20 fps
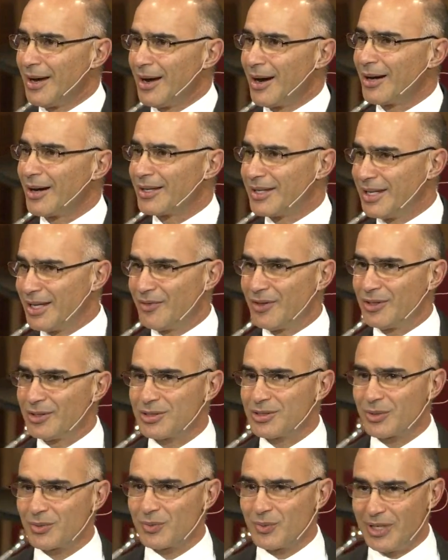are given
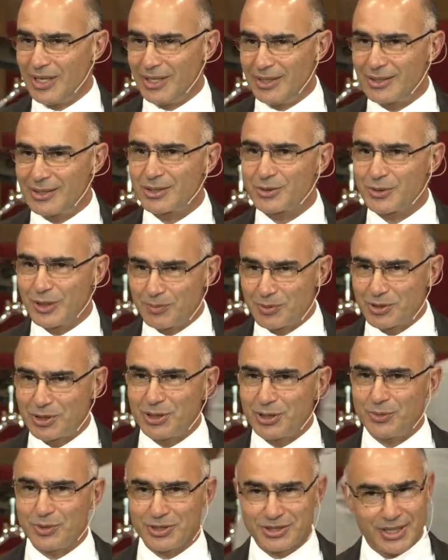to read
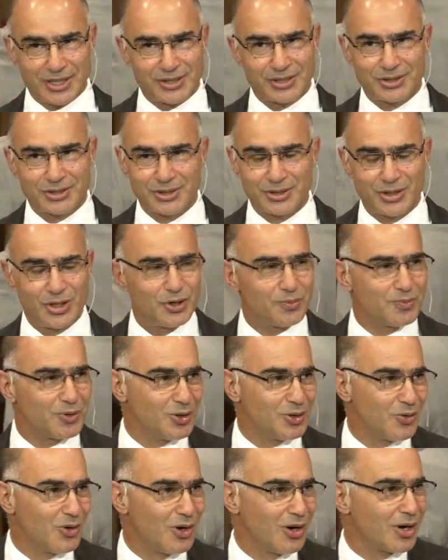scripture, which I sure hope
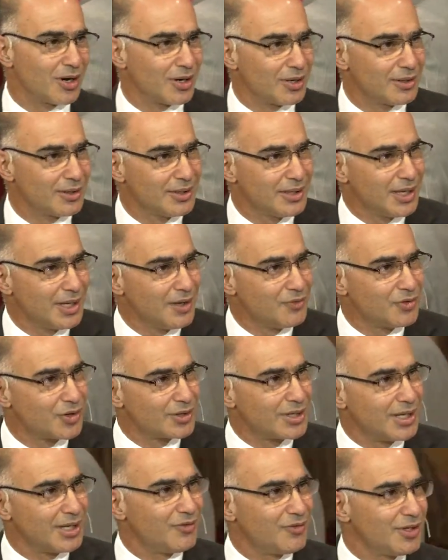you are, if you're
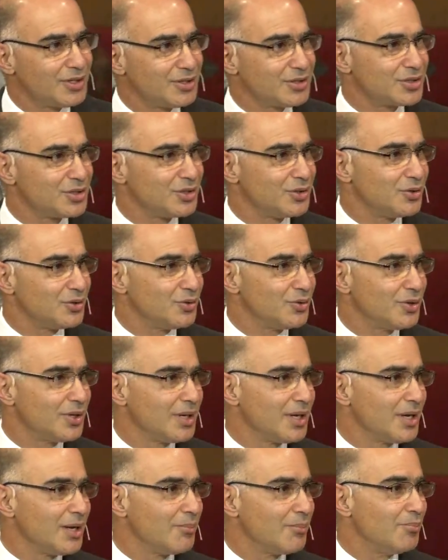given to
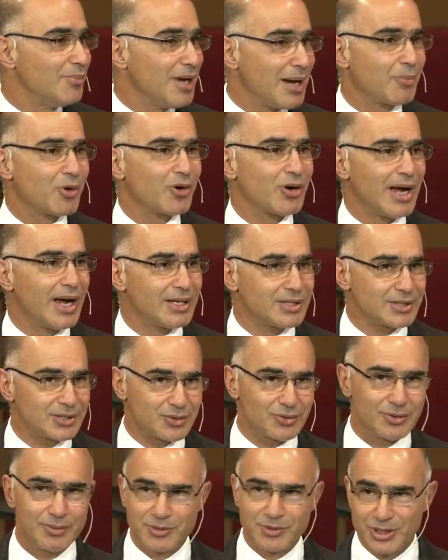memorize
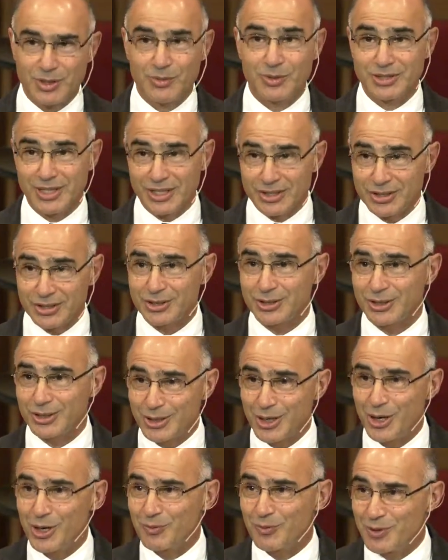scripture, which I sure
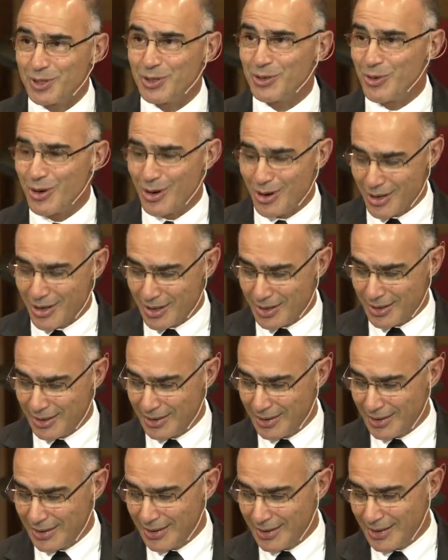hope you are,
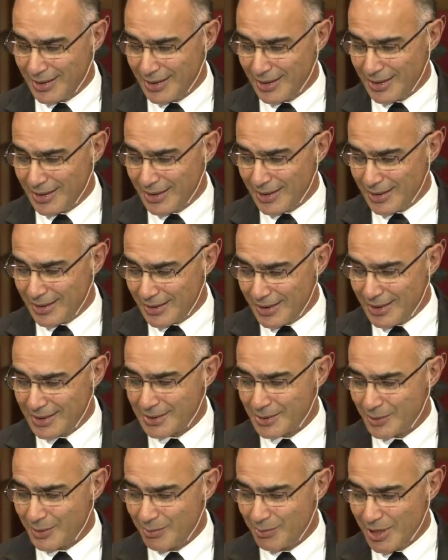
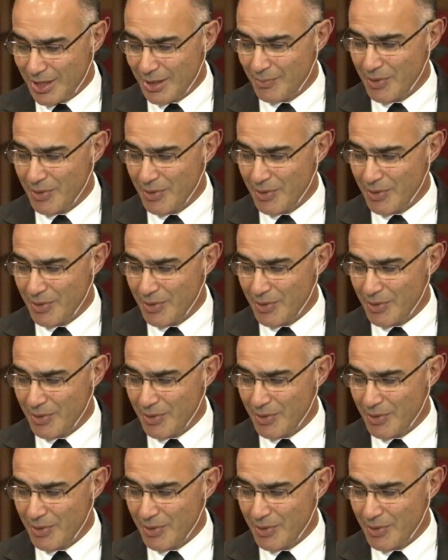this would be a